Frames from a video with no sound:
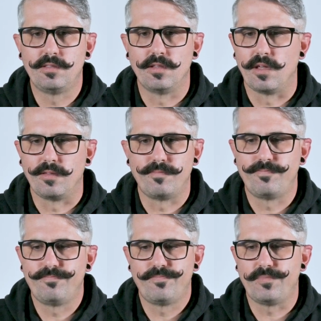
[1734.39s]
like
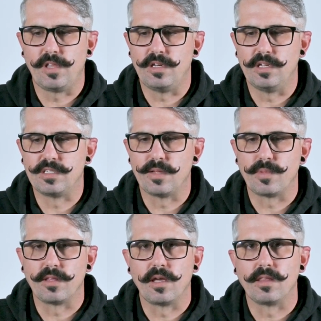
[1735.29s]
they did
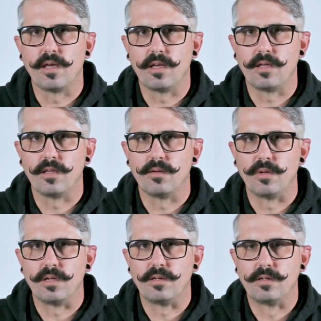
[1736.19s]
something like that." I
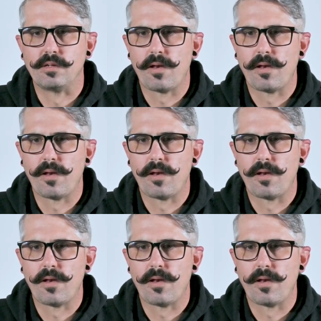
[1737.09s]
mean,